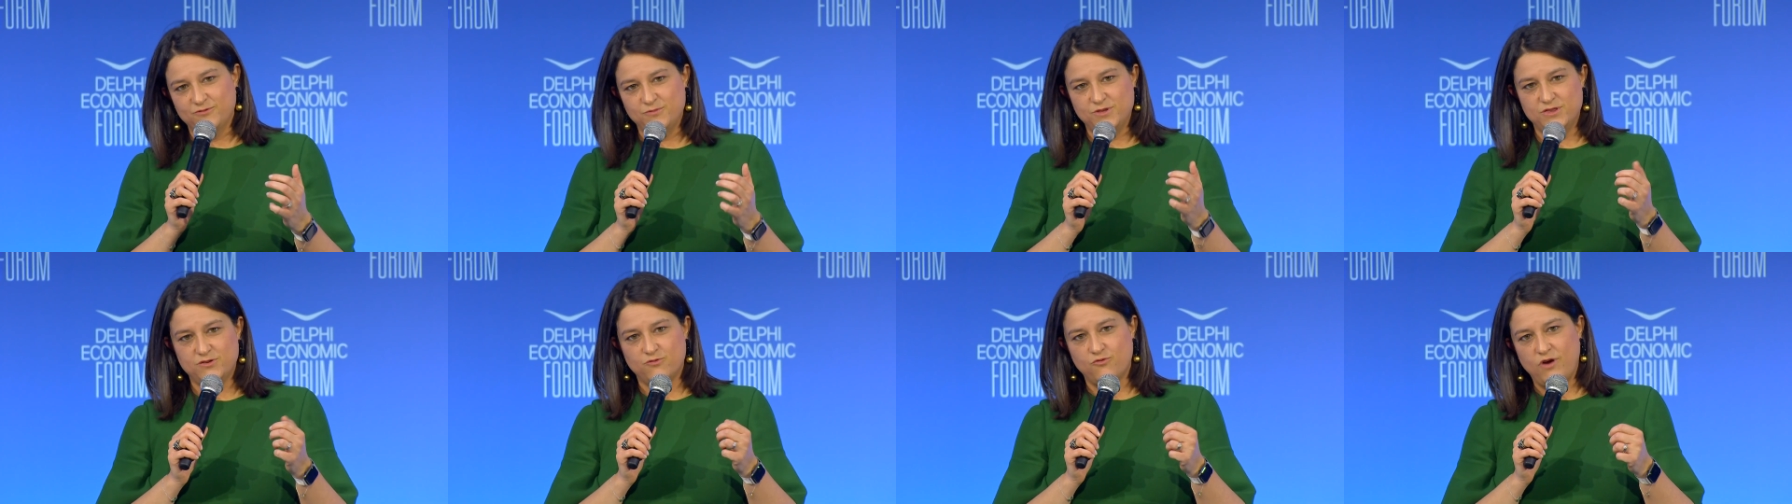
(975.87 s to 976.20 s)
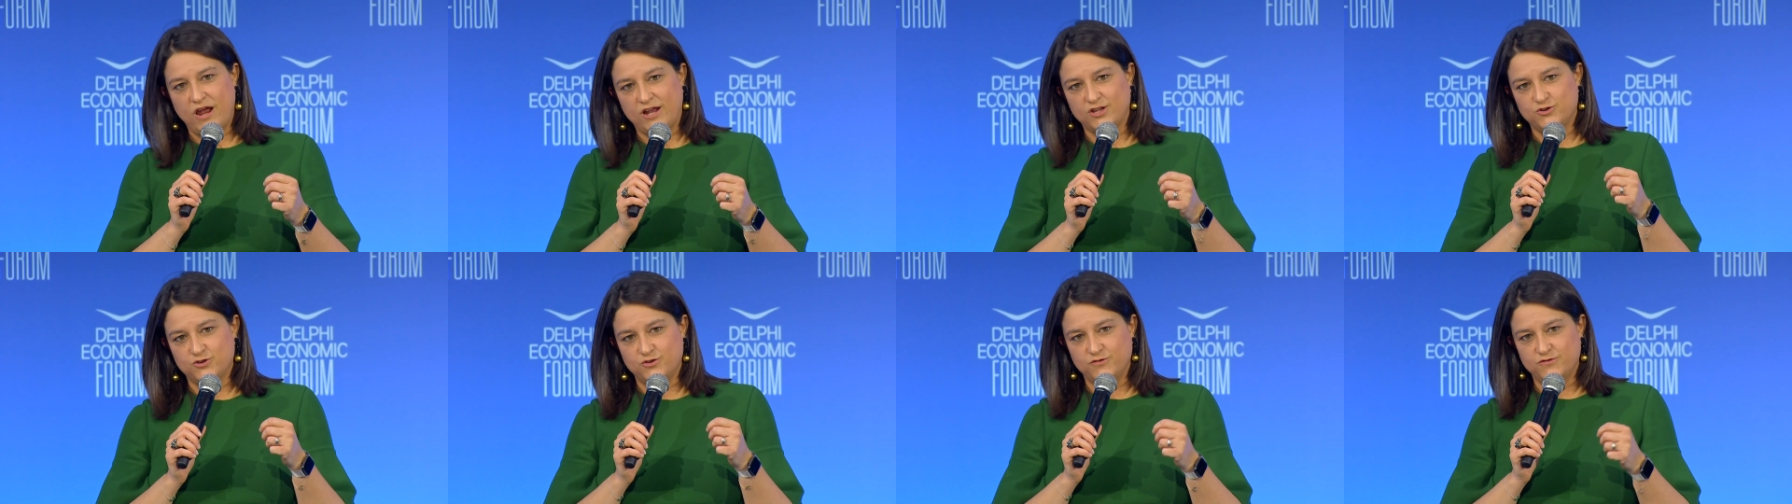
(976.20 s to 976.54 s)
of me the
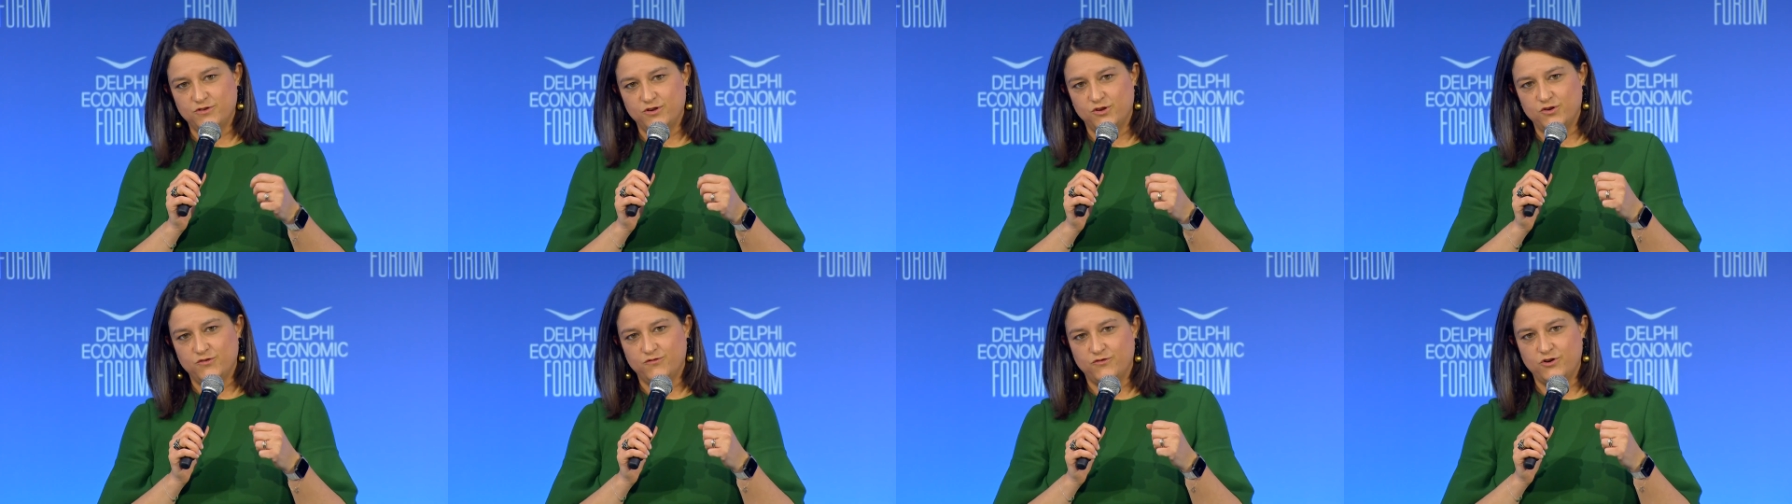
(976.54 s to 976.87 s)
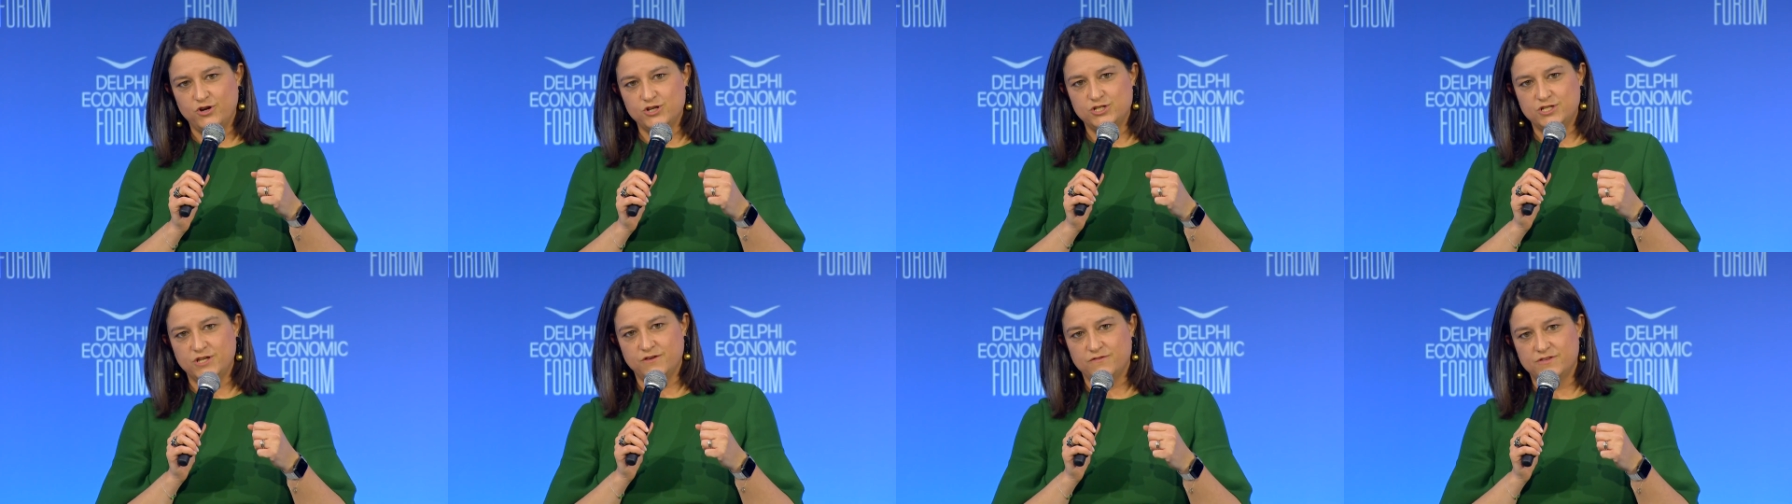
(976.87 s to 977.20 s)
rector of the
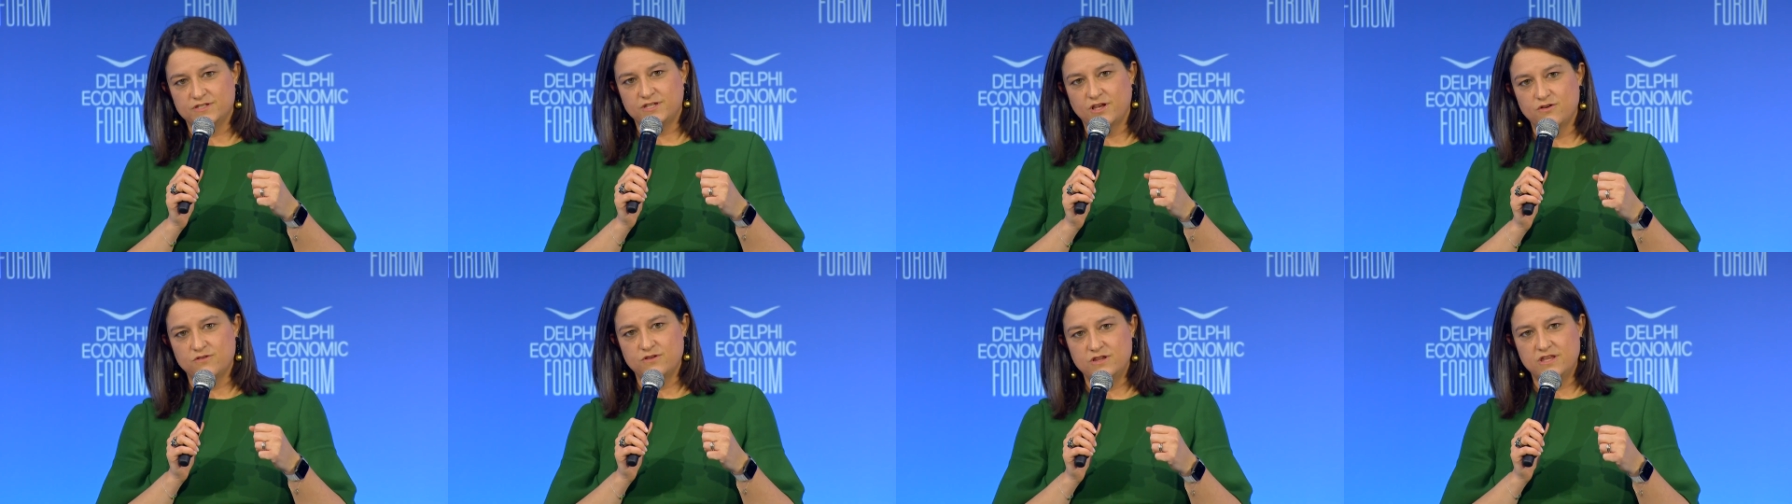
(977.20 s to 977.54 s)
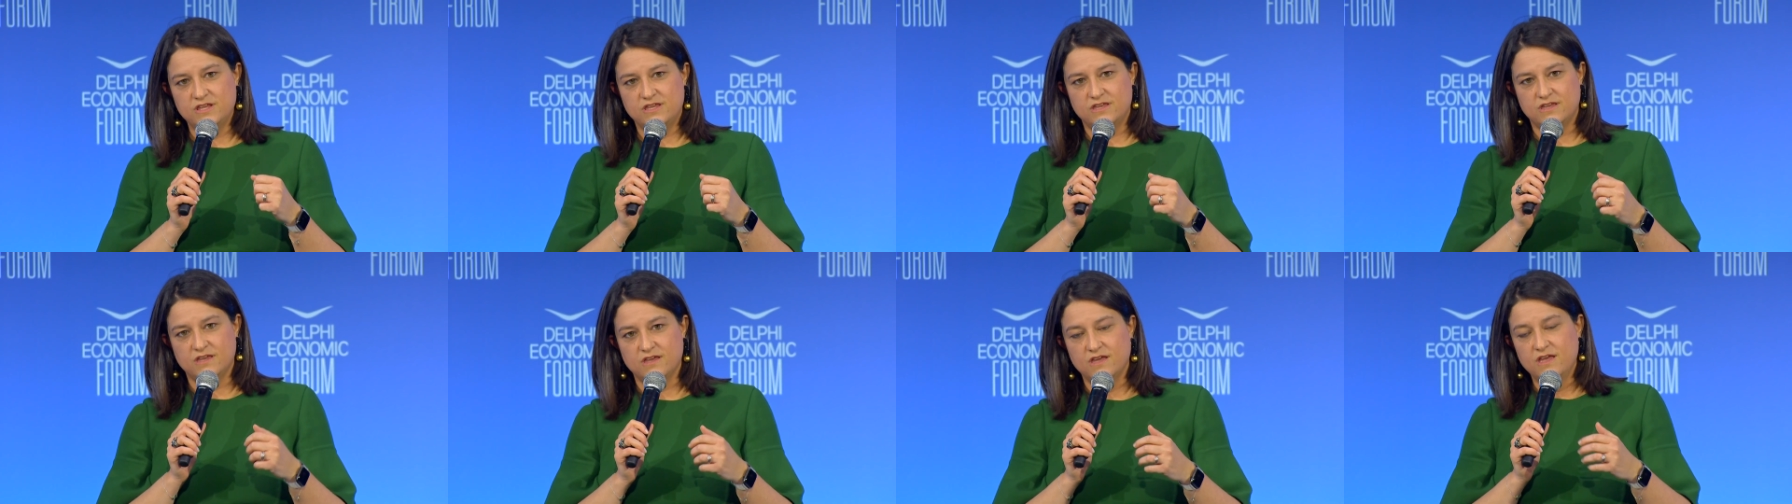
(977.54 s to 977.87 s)
University of
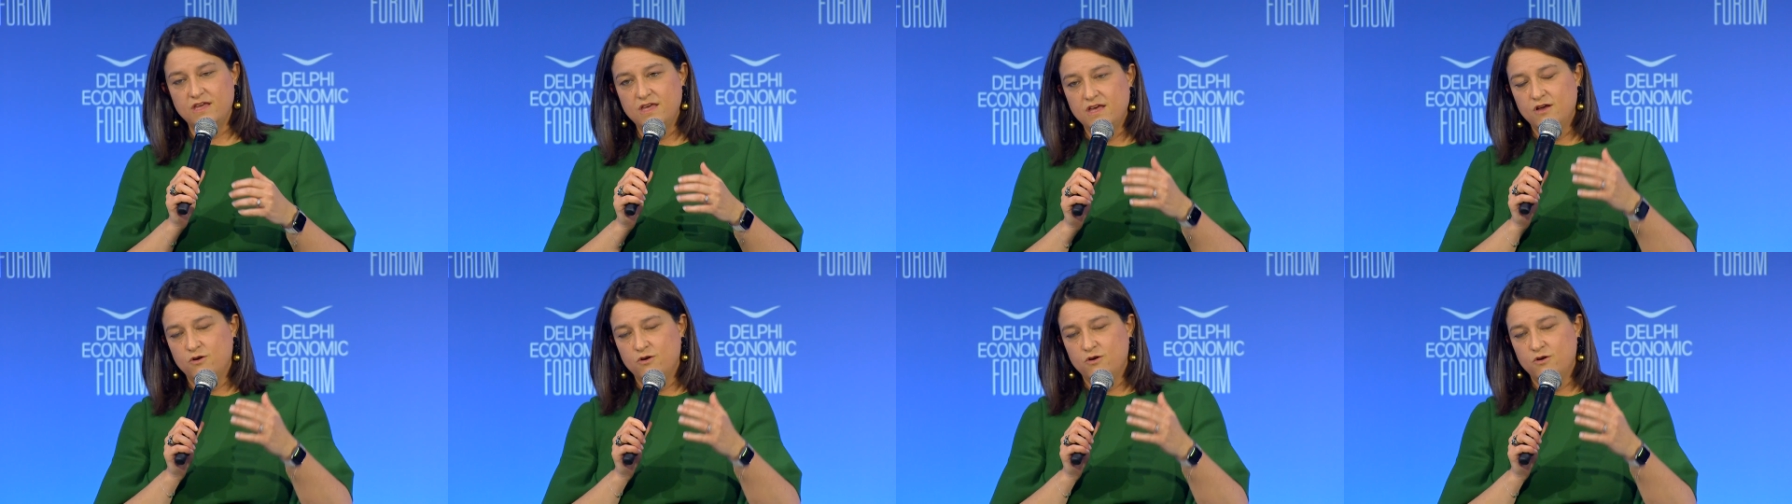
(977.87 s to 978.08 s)
Thessaloniki